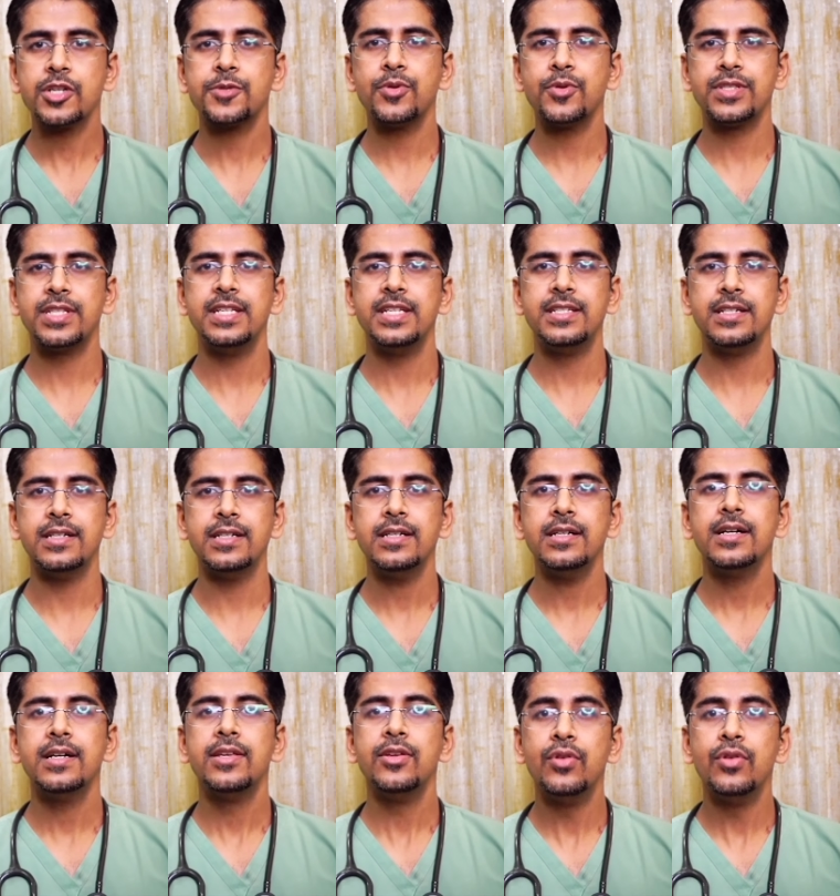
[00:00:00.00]
Post
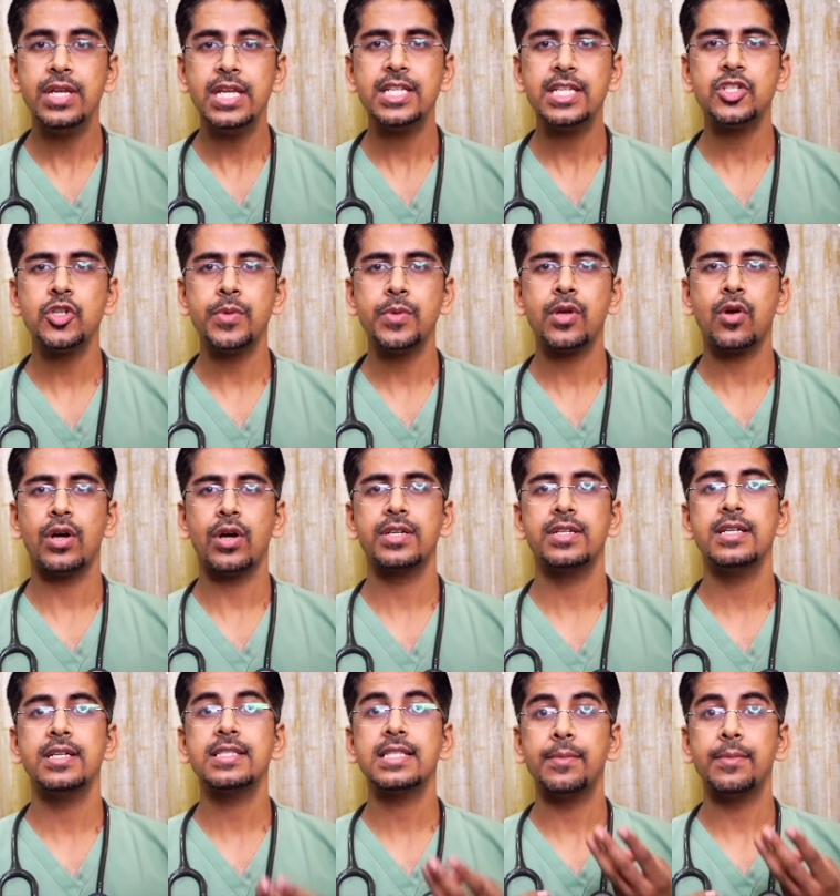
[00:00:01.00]
procedure, you need to be
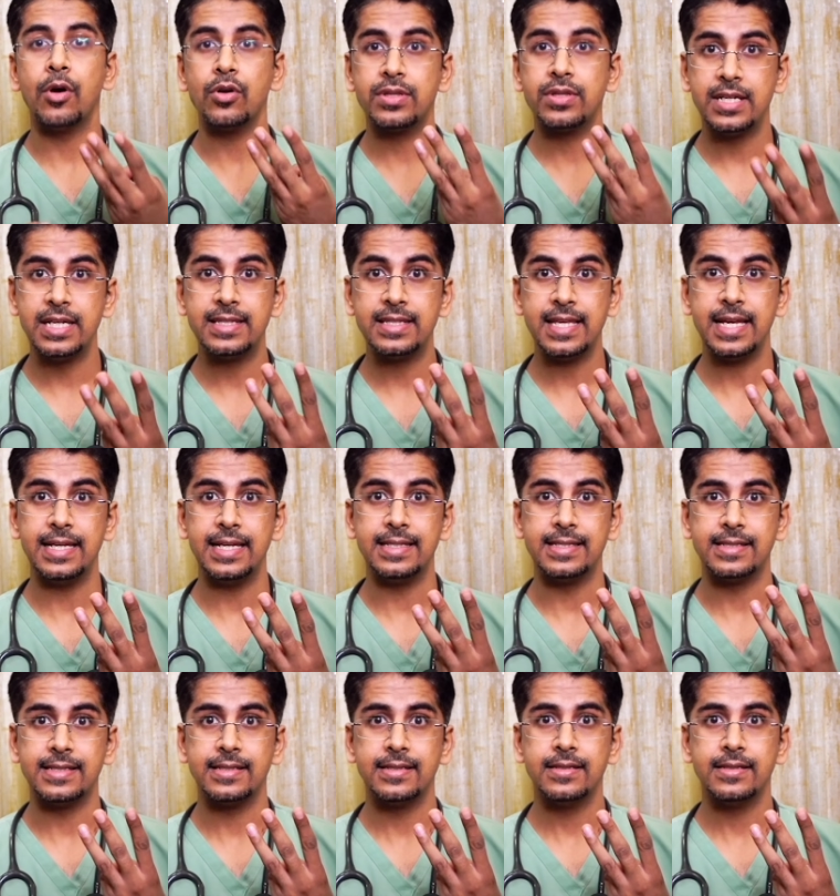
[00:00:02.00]
cautious about three
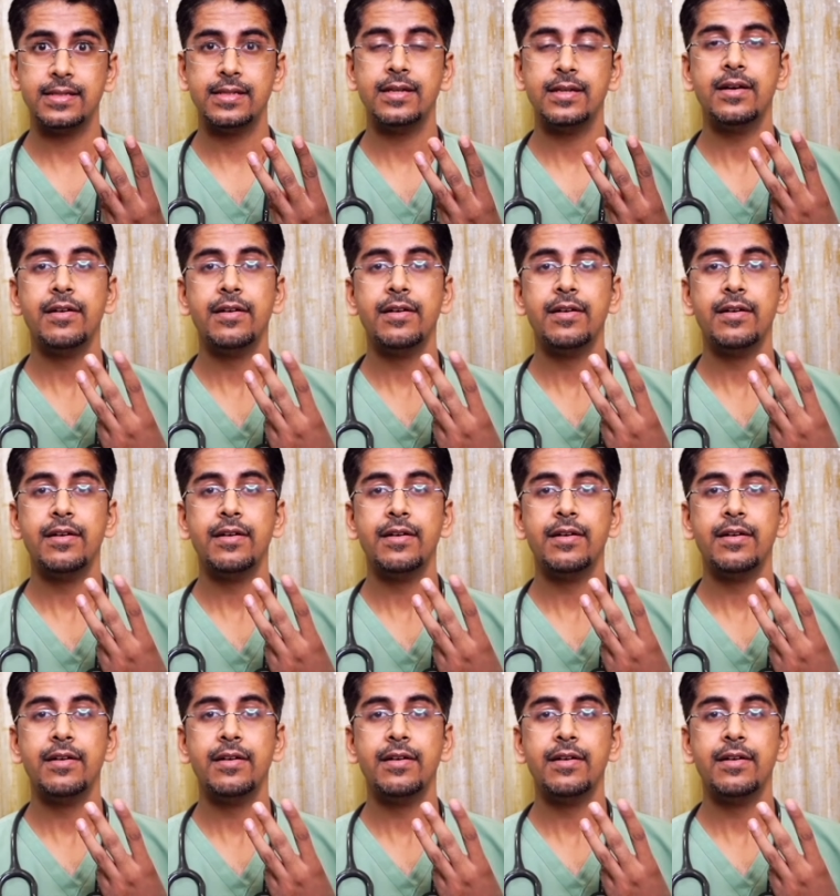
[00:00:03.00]
things.